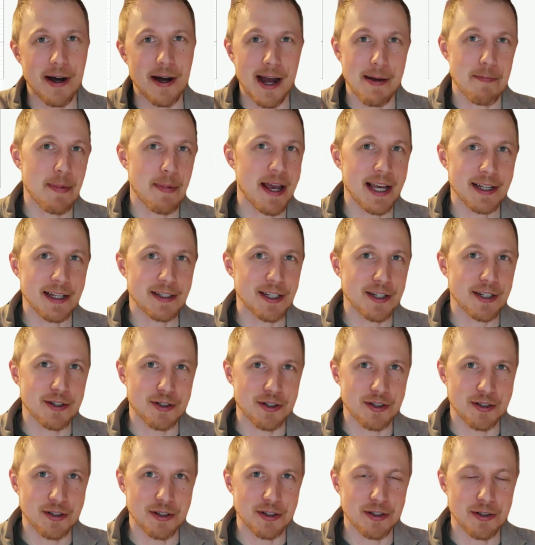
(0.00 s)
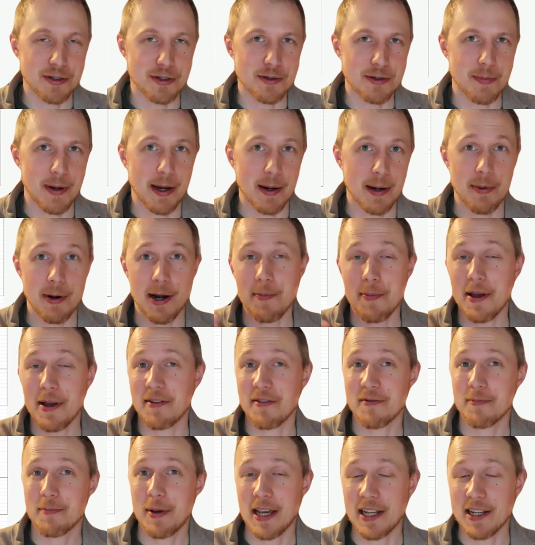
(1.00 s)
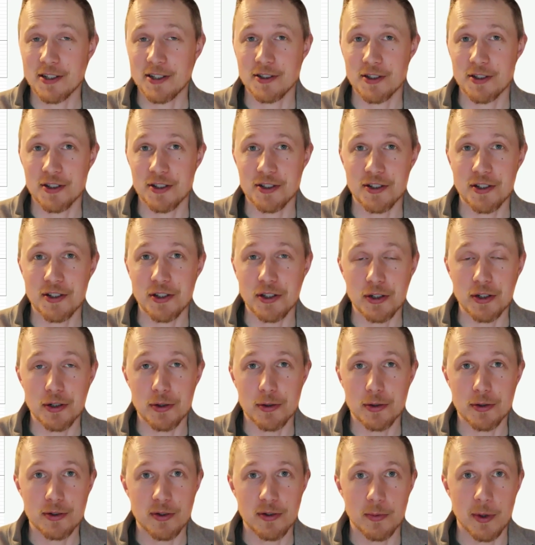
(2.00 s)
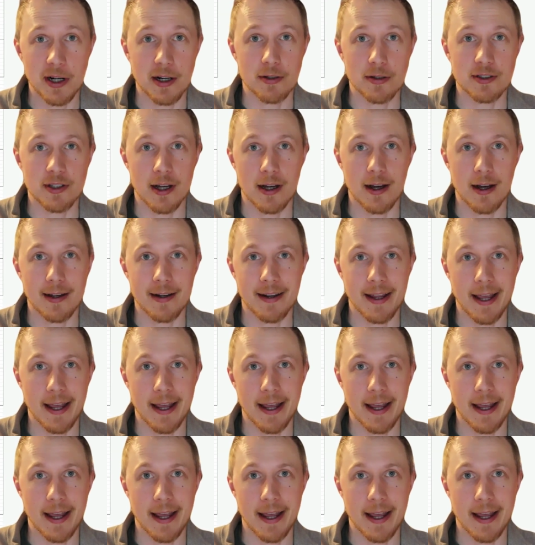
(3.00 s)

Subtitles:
I pay attention to the newspaper. I pay attention to the news and what goes on.